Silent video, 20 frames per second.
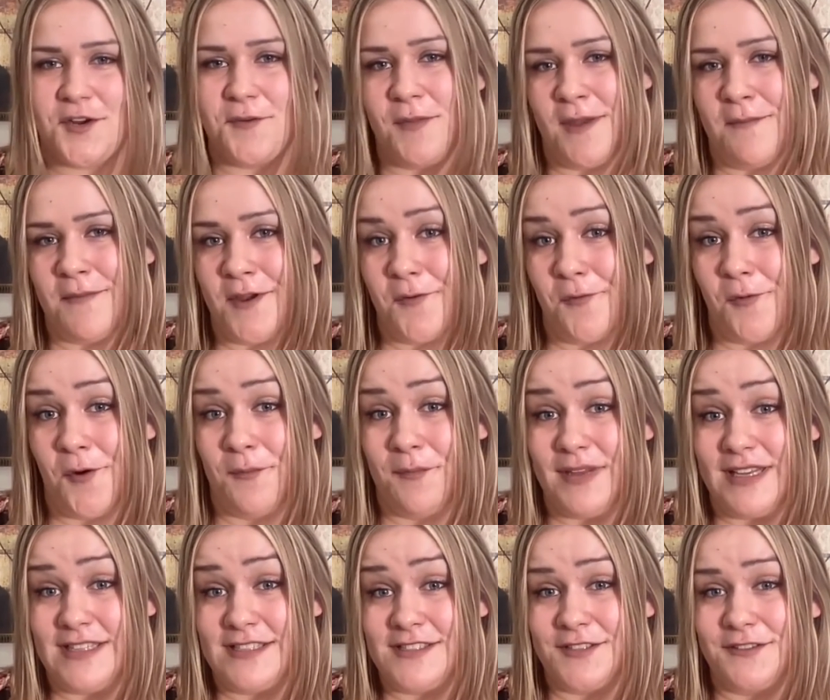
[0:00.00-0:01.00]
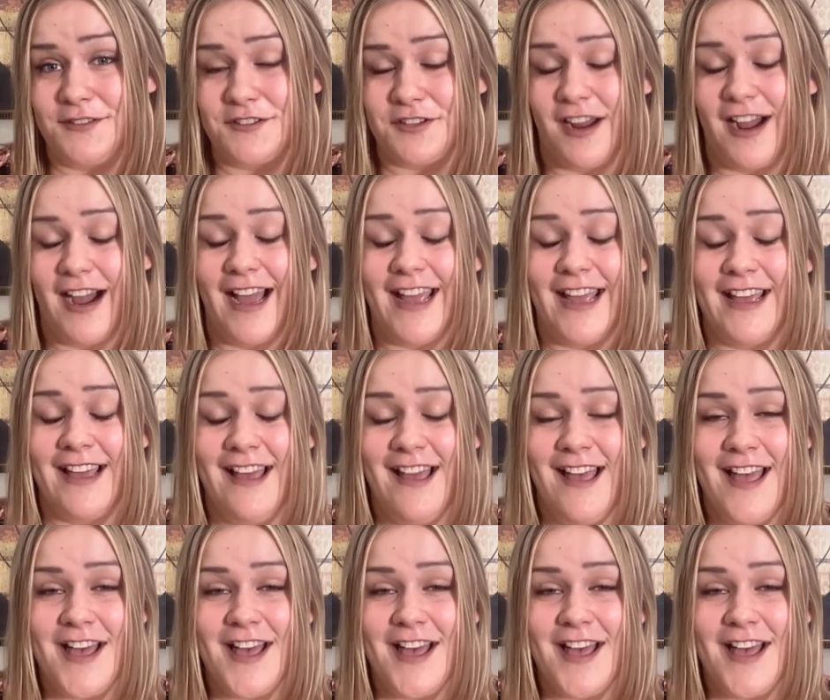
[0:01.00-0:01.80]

year. Maybe it won't be so dry.